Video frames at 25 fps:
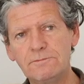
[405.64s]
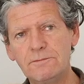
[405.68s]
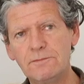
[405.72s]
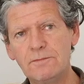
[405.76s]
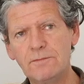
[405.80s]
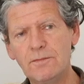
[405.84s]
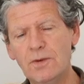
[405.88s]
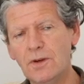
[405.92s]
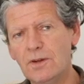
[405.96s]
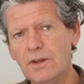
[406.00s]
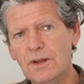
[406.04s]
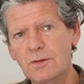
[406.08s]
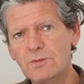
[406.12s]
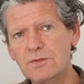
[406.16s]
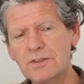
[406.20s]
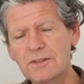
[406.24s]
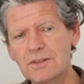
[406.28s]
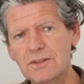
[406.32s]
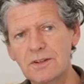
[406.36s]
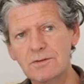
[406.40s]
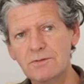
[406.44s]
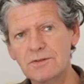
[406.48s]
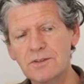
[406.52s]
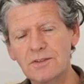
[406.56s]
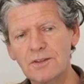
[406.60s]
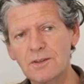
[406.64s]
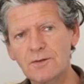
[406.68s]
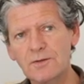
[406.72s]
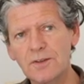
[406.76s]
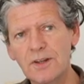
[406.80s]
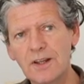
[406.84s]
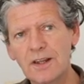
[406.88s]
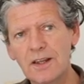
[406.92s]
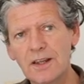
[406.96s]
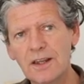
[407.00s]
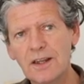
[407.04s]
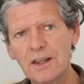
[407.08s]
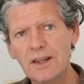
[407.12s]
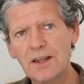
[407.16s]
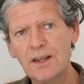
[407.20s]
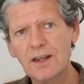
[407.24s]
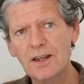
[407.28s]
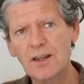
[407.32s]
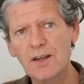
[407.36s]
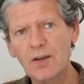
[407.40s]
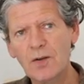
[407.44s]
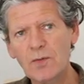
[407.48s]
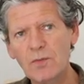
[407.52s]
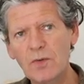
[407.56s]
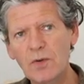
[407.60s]
well, that was lovely.
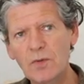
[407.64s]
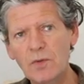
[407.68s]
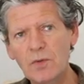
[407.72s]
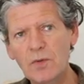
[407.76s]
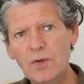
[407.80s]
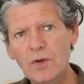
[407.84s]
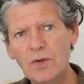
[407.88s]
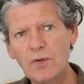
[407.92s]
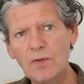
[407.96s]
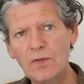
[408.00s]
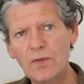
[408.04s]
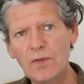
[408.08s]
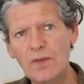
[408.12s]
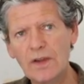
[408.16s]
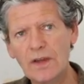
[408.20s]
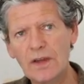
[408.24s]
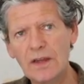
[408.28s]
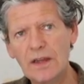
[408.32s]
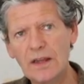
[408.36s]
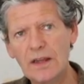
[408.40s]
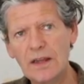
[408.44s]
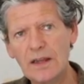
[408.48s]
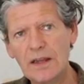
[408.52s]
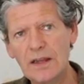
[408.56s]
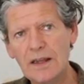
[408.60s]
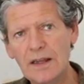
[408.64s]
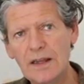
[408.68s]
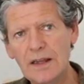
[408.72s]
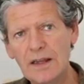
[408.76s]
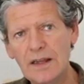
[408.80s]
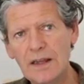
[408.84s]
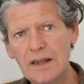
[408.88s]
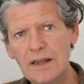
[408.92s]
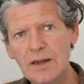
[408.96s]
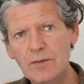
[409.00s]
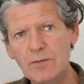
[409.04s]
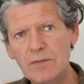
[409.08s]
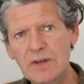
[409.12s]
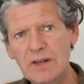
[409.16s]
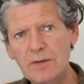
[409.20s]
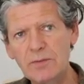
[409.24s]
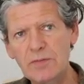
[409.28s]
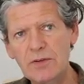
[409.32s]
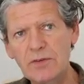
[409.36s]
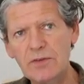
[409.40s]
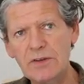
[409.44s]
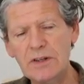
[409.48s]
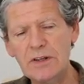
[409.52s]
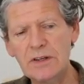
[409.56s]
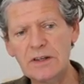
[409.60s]
But what it made
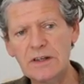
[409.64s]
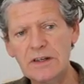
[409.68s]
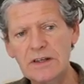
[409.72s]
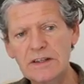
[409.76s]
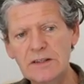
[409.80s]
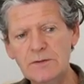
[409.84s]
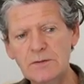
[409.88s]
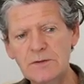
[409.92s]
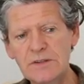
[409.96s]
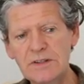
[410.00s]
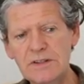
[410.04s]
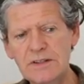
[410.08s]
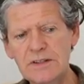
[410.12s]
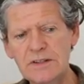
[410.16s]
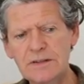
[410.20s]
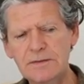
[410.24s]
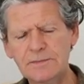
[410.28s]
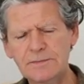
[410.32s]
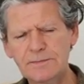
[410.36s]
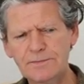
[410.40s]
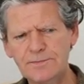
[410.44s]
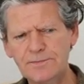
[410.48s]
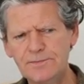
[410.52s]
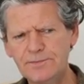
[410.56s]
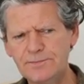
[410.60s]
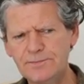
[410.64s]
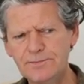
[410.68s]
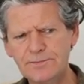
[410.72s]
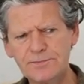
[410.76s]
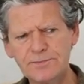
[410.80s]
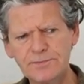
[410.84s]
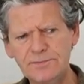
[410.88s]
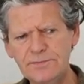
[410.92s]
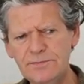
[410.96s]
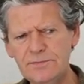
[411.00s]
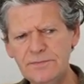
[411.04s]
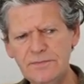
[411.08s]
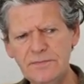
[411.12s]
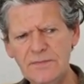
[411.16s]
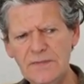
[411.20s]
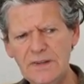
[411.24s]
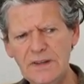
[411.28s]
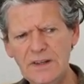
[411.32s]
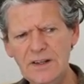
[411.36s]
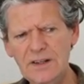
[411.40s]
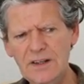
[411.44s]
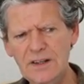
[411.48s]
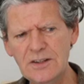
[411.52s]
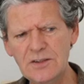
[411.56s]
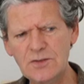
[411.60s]
me realise was that,
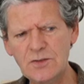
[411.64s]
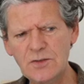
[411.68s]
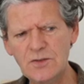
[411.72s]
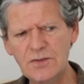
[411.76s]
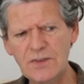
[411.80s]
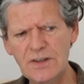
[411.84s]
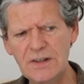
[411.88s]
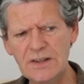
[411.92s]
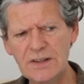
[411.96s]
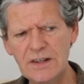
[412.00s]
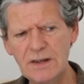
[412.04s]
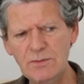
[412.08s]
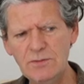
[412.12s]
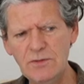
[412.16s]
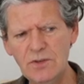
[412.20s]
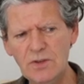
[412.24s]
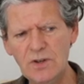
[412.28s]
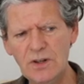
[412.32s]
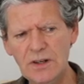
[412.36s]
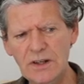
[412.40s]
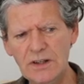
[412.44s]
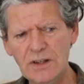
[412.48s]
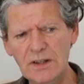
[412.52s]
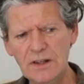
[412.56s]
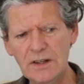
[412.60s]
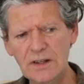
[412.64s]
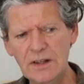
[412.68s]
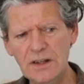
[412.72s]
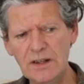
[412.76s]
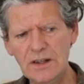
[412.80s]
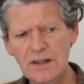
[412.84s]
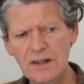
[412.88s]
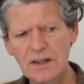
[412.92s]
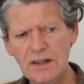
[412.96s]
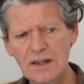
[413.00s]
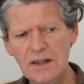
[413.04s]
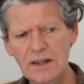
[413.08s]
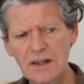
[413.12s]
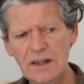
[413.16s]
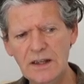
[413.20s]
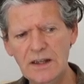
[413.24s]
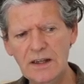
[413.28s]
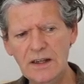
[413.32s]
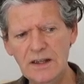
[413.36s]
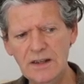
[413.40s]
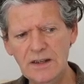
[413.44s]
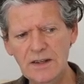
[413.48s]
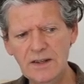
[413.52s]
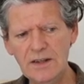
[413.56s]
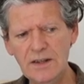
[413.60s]
in actual fact, I'm not an
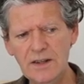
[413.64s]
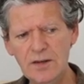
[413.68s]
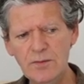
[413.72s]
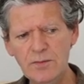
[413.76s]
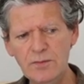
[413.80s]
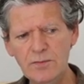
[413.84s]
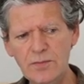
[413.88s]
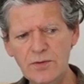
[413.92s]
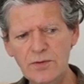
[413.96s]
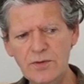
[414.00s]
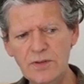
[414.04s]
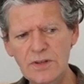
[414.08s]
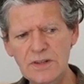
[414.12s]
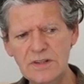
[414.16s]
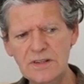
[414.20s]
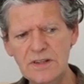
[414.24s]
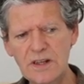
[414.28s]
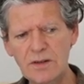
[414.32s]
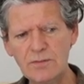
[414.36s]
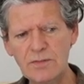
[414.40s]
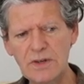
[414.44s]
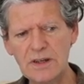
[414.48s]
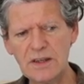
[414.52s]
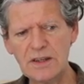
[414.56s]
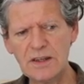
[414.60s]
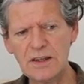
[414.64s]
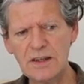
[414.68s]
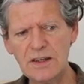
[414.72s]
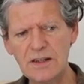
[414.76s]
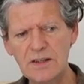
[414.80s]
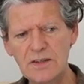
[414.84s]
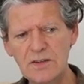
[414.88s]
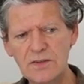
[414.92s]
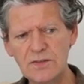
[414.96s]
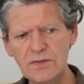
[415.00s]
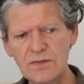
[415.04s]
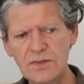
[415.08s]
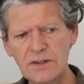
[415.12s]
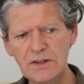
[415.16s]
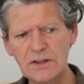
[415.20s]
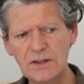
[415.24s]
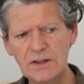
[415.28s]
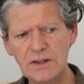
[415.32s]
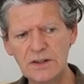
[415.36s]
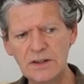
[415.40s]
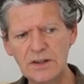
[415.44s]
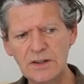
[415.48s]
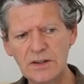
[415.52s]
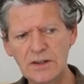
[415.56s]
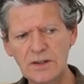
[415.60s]
Indian Buddhist. I'm a kind of
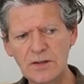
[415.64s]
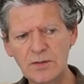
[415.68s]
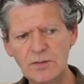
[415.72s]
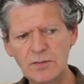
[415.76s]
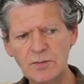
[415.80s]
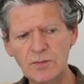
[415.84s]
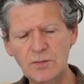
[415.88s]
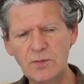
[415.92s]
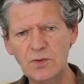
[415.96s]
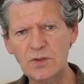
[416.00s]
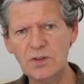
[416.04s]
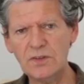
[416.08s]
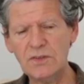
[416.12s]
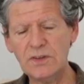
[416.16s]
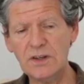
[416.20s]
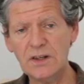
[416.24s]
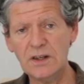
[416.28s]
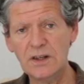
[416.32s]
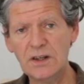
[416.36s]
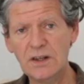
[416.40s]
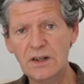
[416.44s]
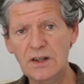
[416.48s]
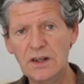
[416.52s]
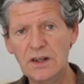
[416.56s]
more of a